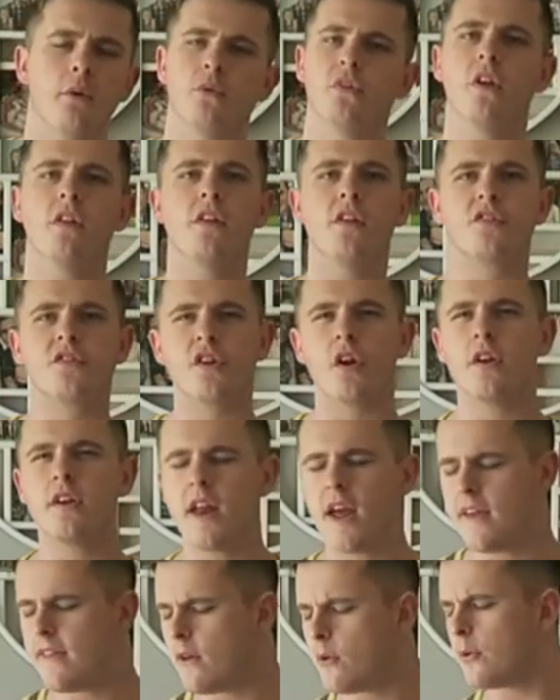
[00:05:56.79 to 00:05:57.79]
it was on the
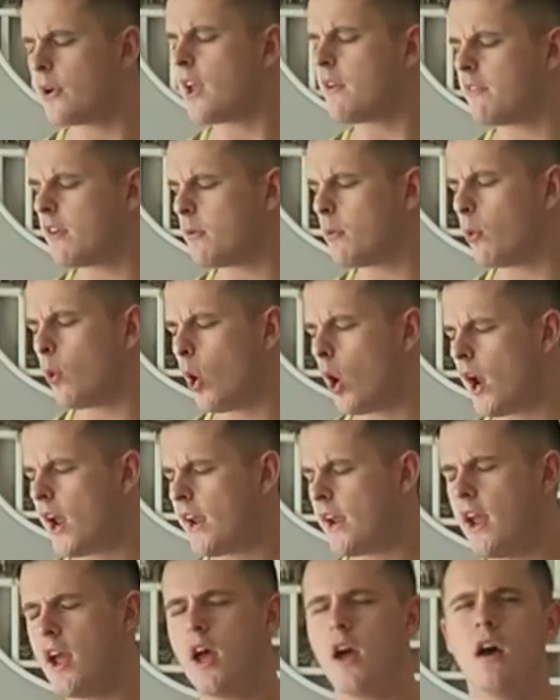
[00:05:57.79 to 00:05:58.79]
Sunday, they were giving them
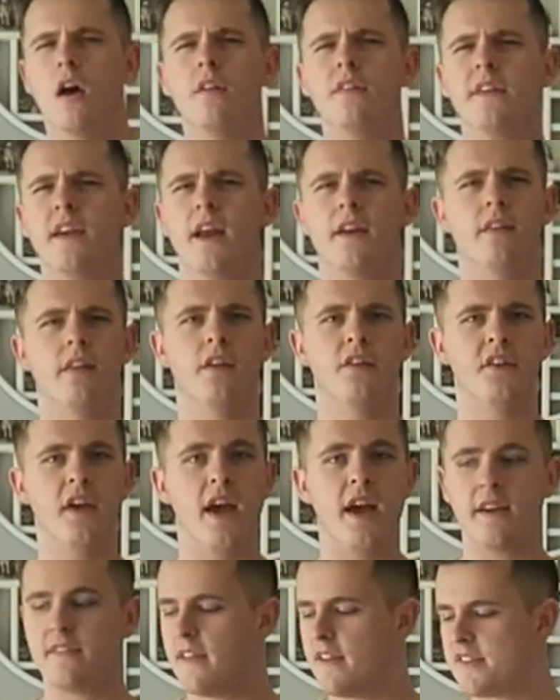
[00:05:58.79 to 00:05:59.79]
away at the end of the
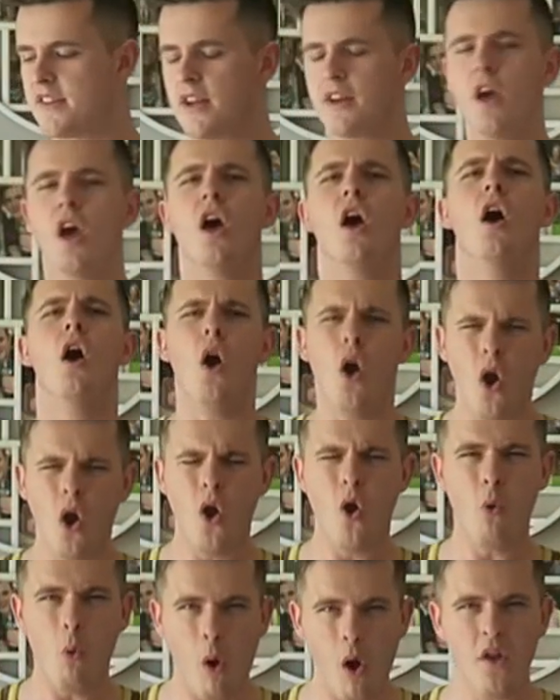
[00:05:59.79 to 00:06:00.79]
day. They said,
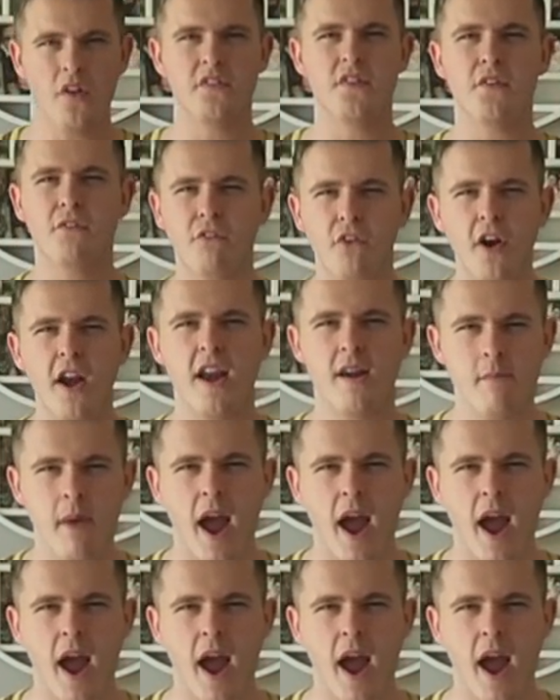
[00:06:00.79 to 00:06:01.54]
who wants a free